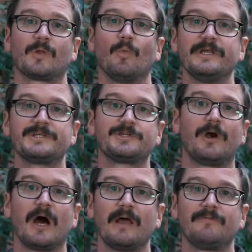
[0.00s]
We
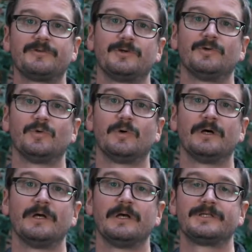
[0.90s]
strive to
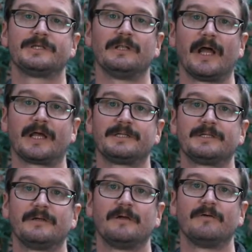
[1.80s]

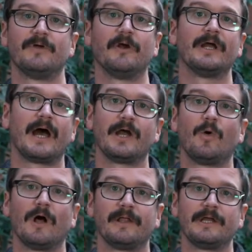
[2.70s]
select very high
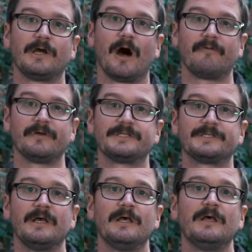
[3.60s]
quality
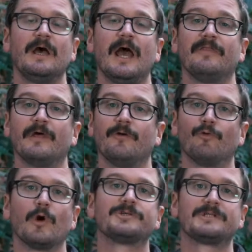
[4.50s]
coffees and then
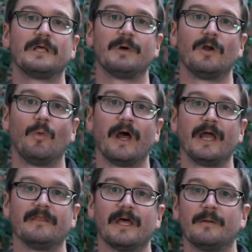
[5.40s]
roast them in a
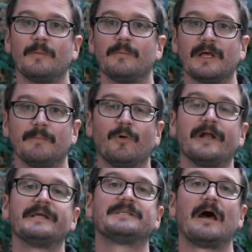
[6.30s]
way that
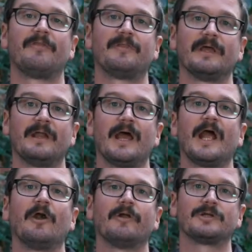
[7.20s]
brings out the
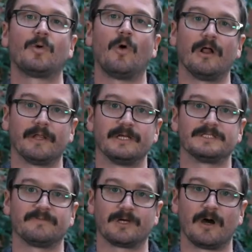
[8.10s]
inherent
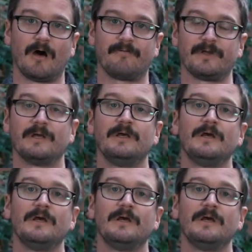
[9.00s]
qualities of the coffee,